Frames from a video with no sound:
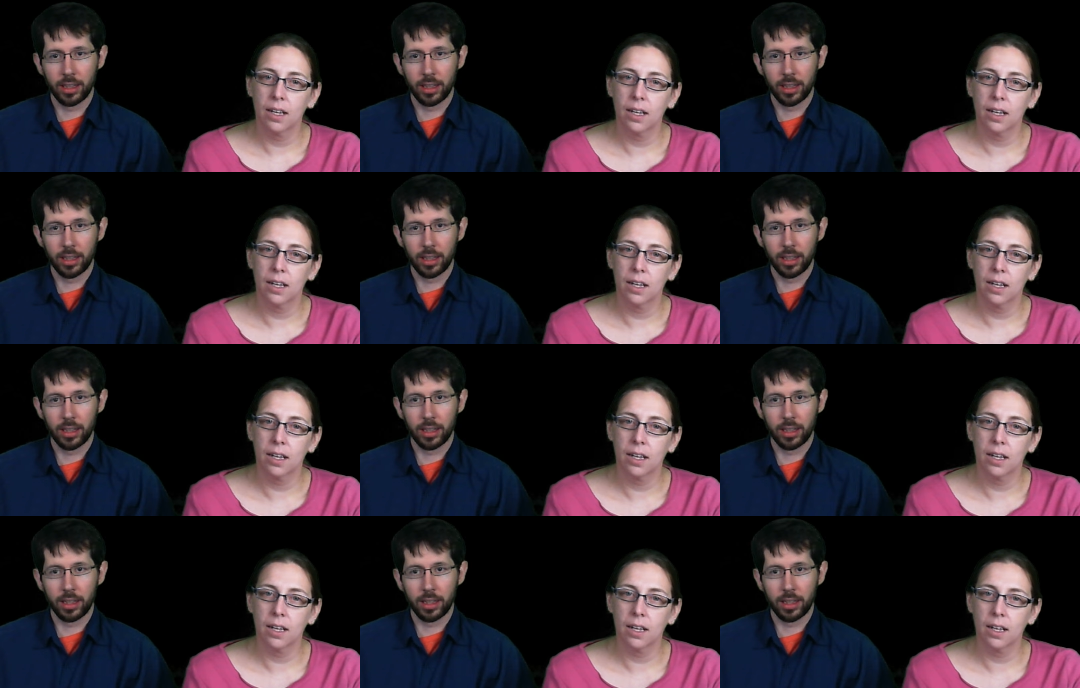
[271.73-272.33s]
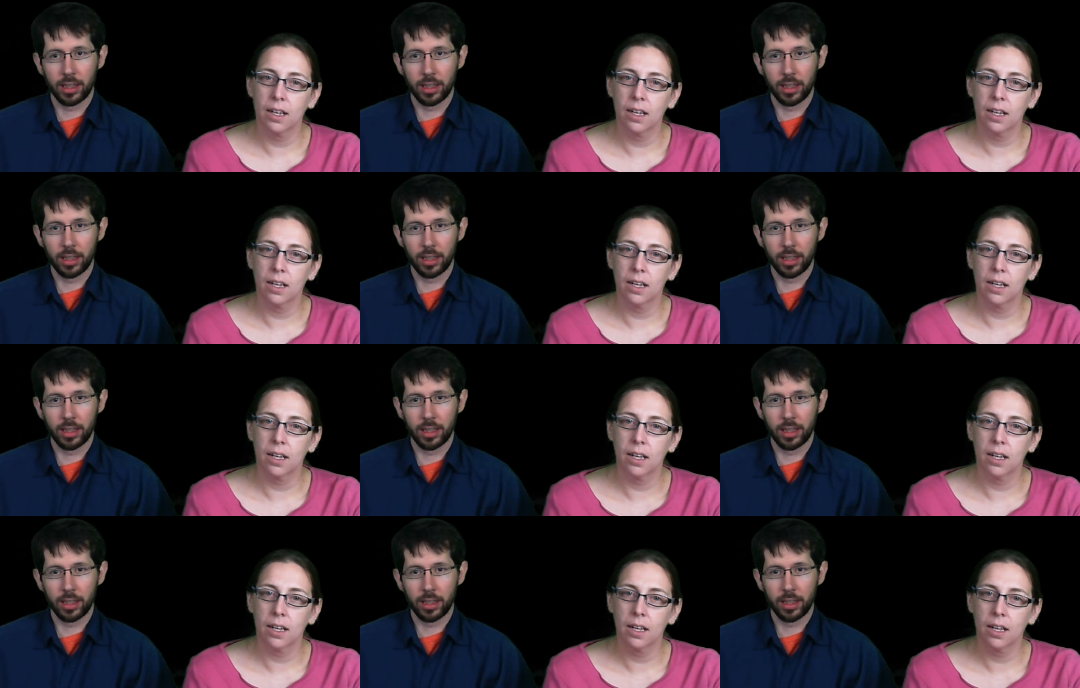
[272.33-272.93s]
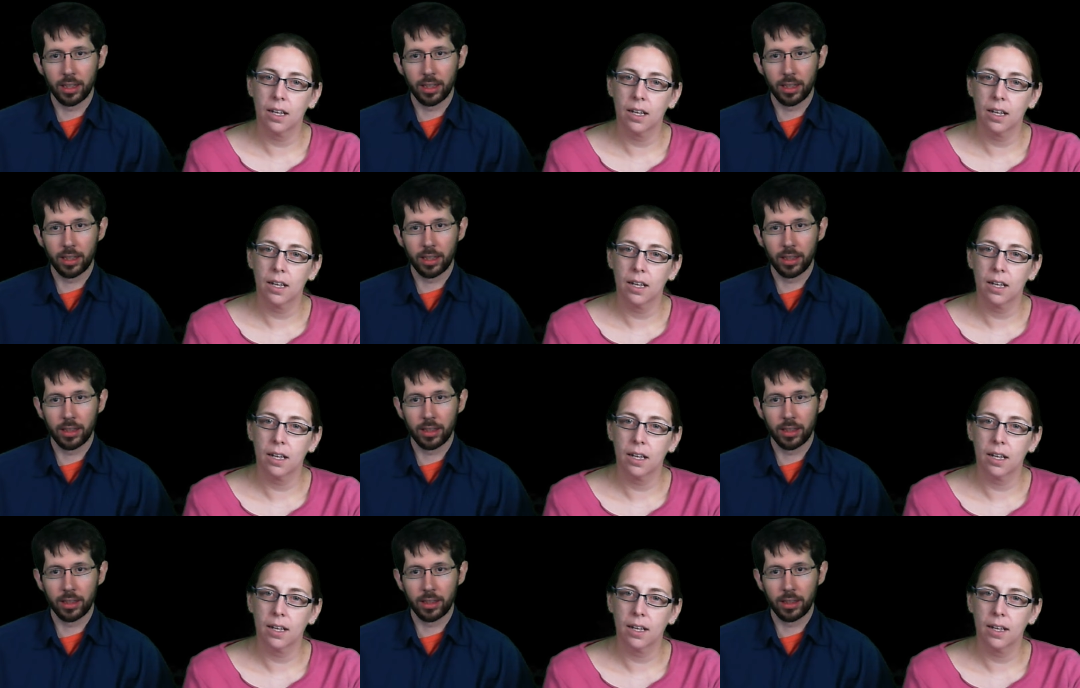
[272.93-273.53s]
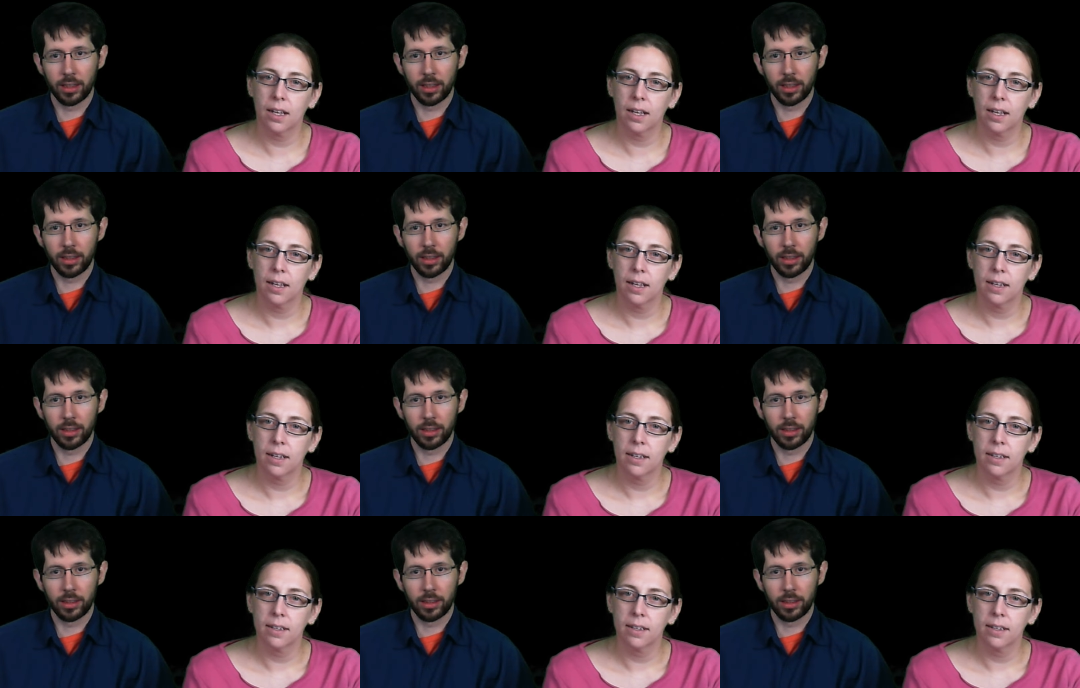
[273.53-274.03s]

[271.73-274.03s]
No one is speaking in this clip.